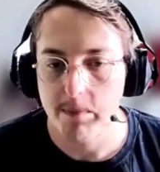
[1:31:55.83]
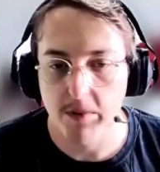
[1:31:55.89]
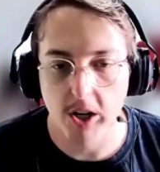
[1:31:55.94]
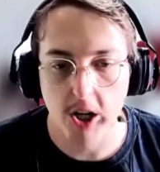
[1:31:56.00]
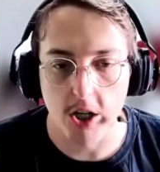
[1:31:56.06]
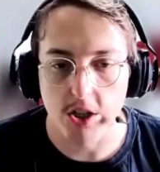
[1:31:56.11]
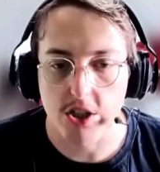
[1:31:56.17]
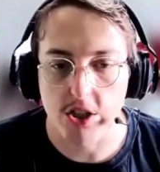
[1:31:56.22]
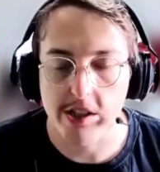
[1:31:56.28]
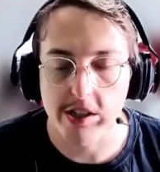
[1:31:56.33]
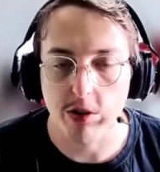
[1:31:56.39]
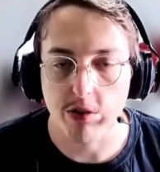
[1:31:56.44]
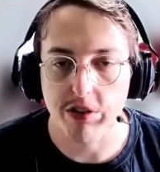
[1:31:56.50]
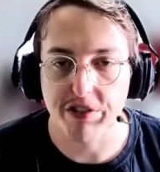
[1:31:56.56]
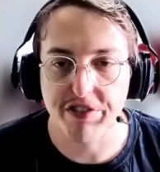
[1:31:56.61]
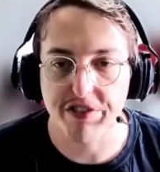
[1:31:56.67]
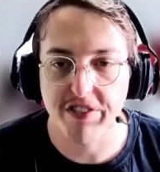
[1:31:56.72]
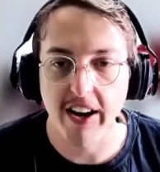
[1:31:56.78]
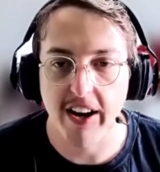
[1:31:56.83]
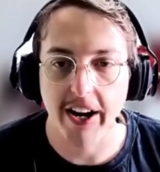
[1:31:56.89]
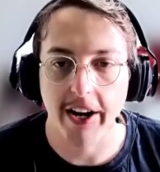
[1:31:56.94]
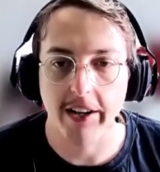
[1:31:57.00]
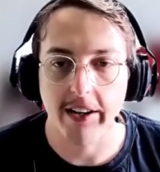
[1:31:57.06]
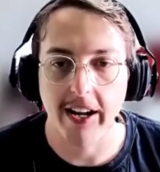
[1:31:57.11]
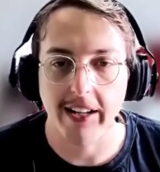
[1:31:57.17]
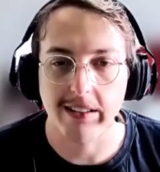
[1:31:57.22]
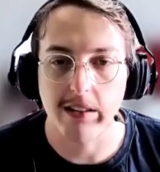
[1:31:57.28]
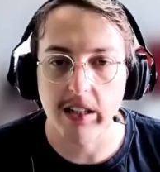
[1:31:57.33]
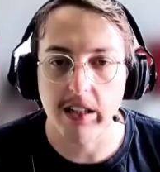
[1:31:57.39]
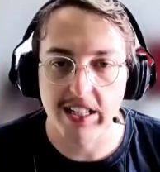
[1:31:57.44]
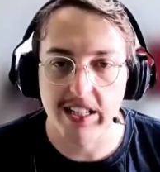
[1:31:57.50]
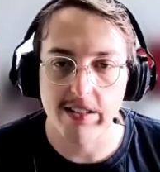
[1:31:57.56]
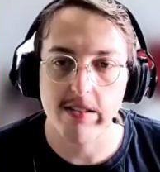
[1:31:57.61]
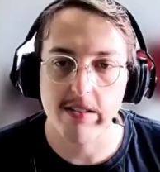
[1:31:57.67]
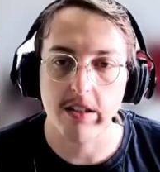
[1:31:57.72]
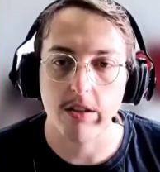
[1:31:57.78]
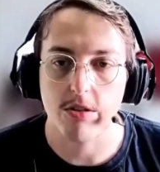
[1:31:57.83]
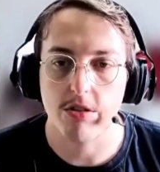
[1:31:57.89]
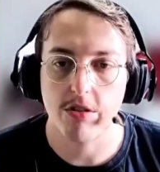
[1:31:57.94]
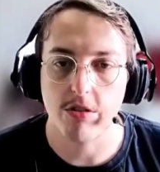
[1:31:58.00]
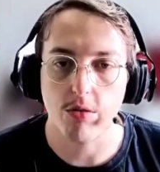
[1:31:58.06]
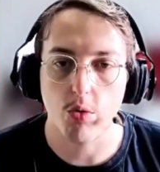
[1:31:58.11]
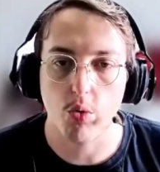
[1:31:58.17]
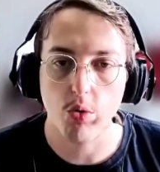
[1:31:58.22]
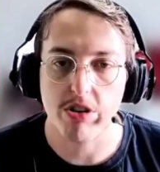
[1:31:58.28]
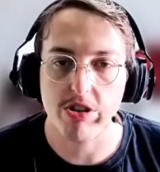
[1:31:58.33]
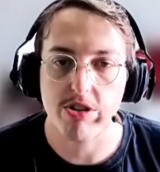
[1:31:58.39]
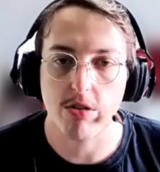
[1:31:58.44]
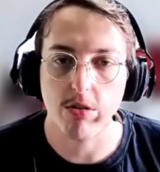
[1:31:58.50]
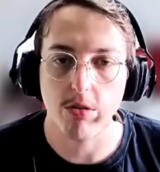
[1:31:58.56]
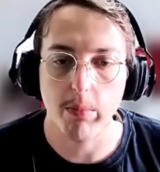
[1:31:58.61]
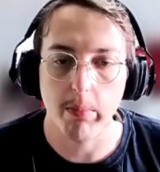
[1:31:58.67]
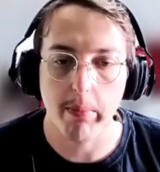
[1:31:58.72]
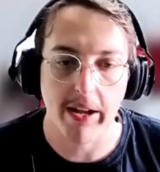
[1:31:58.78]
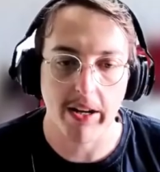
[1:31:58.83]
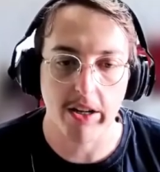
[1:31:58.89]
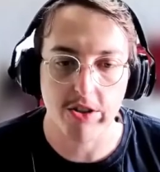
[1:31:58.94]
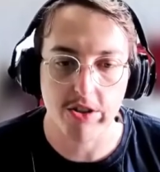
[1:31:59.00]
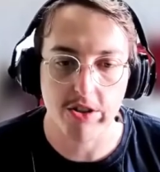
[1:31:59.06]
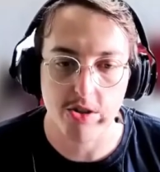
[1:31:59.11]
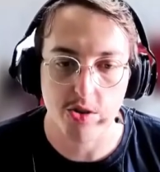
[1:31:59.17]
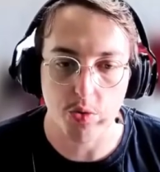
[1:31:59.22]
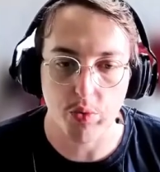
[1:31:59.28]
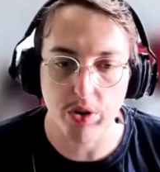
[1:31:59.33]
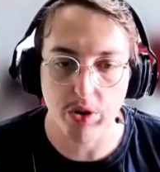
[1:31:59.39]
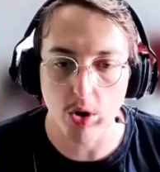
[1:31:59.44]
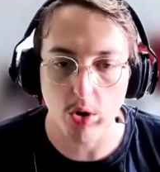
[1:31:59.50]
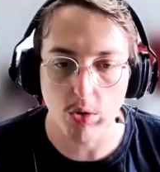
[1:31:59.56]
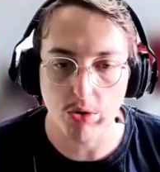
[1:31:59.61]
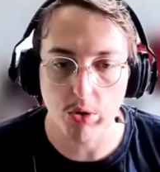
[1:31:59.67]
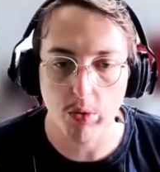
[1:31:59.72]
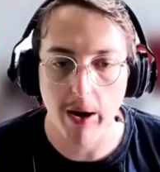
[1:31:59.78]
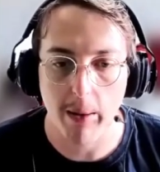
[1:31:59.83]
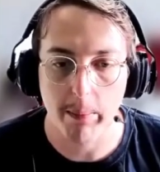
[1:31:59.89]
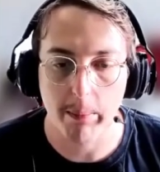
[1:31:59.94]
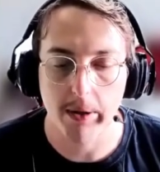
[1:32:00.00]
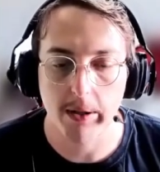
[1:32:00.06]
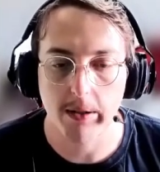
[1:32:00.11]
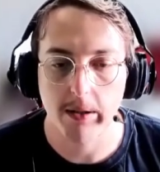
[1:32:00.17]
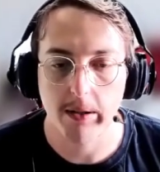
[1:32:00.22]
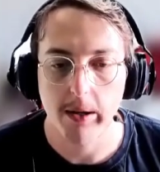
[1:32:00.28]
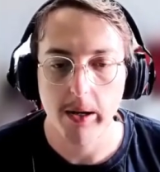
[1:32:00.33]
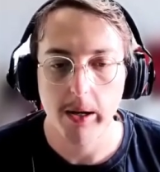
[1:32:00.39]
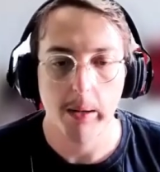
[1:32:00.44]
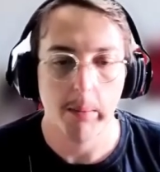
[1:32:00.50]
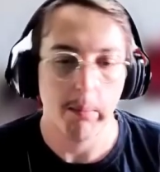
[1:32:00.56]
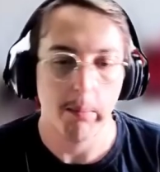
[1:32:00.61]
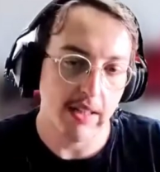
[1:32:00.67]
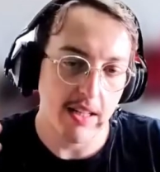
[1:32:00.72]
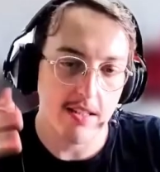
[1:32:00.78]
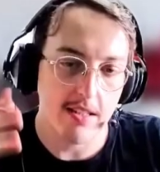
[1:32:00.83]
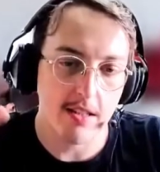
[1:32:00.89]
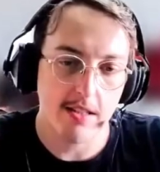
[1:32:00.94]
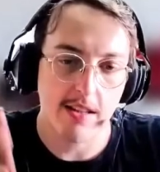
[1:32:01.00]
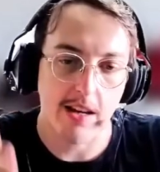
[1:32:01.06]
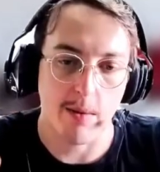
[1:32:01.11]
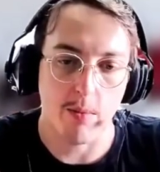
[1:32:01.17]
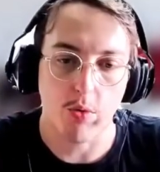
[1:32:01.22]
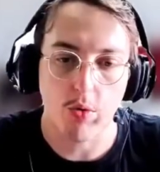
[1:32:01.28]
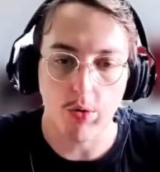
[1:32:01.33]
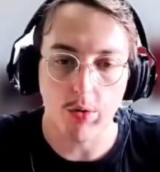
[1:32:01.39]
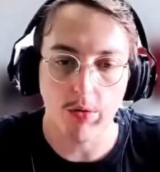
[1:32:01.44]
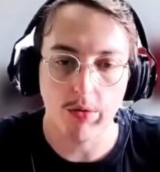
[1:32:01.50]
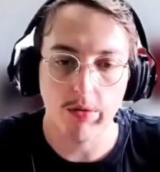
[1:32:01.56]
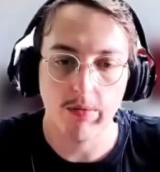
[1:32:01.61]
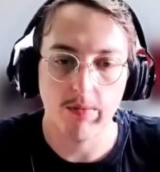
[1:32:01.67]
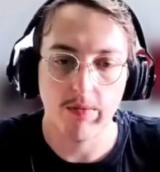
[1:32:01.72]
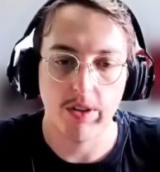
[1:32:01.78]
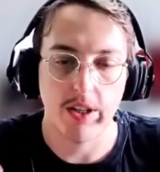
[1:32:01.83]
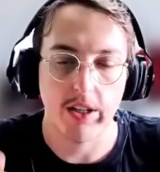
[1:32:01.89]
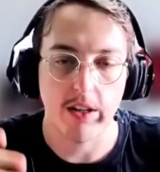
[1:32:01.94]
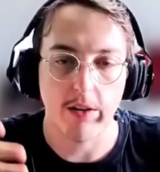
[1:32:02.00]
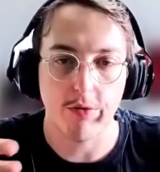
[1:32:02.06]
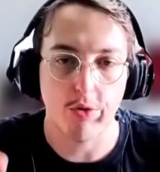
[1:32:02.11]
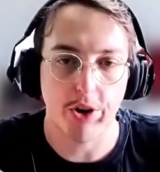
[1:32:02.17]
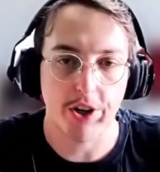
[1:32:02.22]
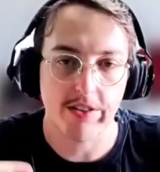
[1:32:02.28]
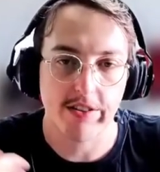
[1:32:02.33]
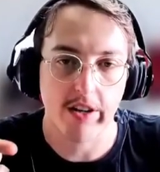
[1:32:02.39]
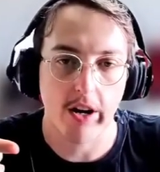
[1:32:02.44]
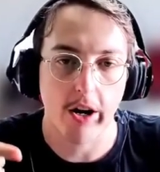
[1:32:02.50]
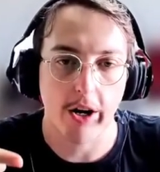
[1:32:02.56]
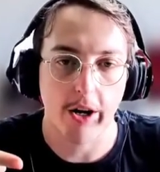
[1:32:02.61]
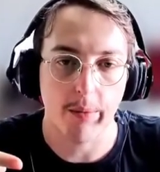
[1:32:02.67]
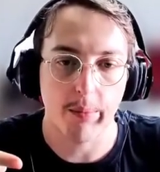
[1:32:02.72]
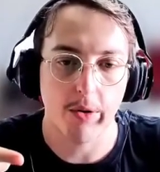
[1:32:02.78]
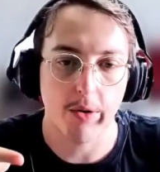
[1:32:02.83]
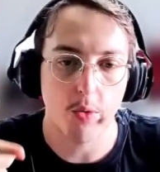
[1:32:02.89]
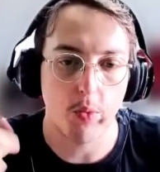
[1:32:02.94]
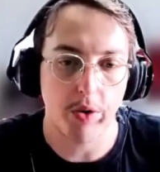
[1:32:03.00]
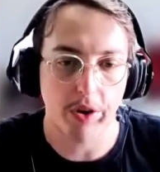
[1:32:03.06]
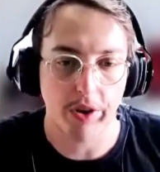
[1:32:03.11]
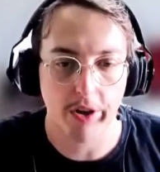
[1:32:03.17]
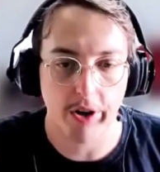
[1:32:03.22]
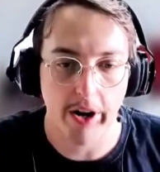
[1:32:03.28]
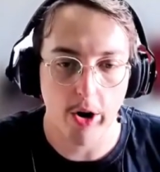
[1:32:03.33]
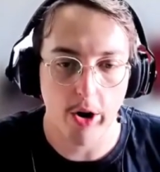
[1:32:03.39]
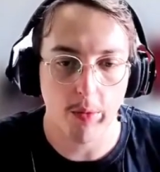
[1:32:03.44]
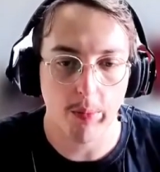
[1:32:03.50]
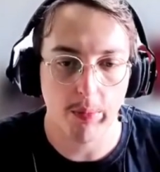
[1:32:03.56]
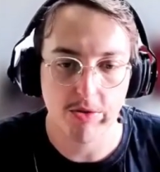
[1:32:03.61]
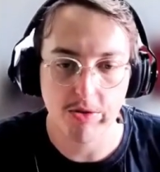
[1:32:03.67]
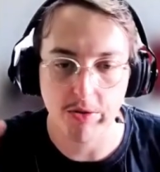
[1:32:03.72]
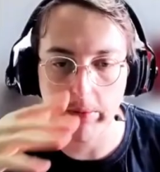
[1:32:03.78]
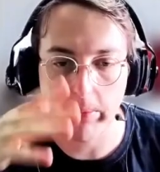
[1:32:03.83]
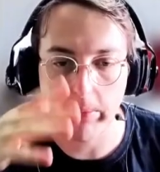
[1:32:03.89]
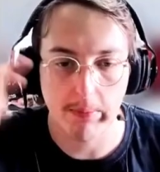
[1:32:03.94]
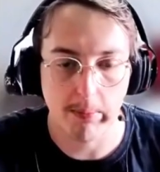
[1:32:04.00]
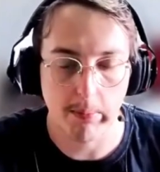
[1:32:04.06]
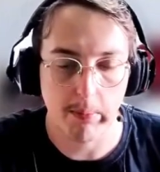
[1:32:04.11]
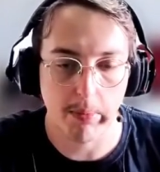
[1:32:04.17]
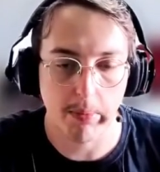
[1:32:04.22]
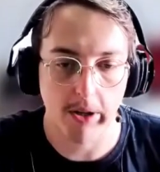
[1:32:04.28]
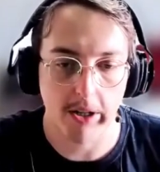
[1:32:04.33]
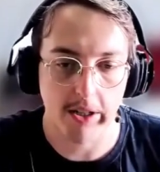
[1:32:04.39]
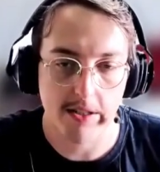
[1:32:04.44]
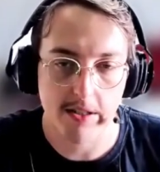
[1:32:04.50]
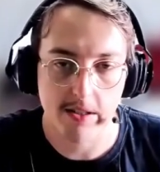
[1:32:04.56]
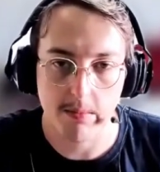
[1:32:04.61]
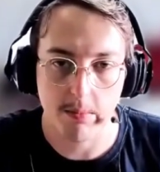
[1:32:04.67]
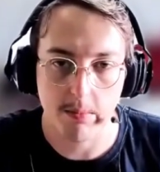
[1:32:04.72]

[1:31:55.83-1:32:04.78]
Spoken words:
continue the fight at least until Crystal manages to reload the weapon. But that's the same role. He avoids harm with her help, so plus